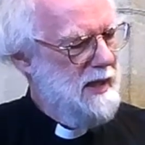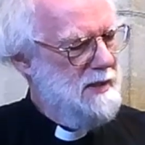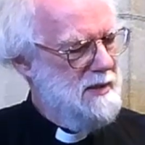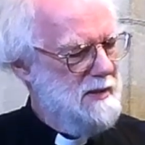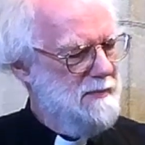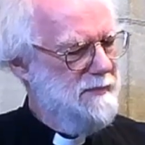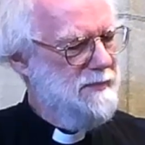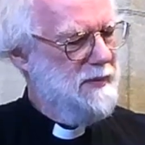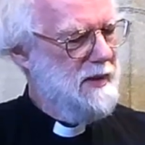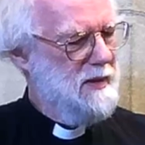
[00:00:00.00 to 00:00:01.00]
And
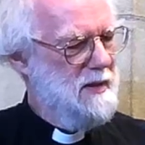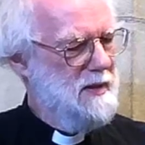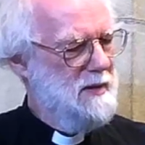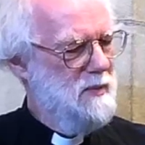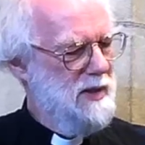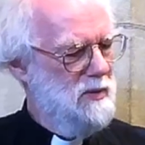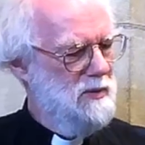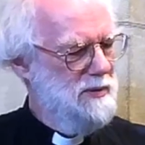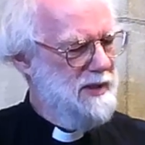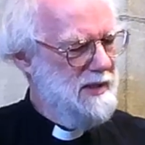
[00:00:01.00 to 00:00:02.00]
when
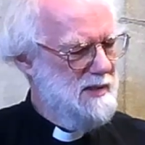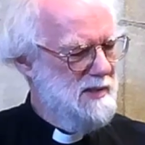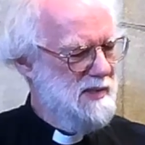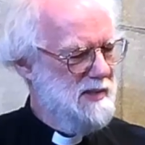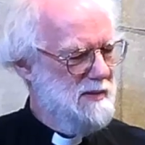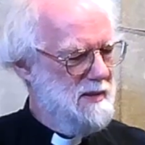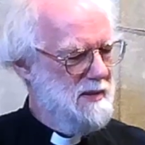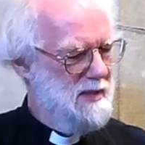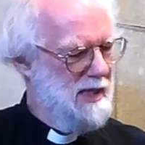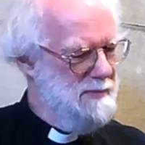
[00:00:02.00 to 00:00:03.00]
all that
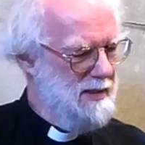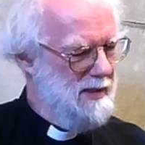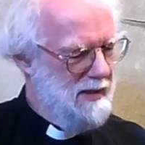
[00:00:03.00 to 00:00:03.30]
is coming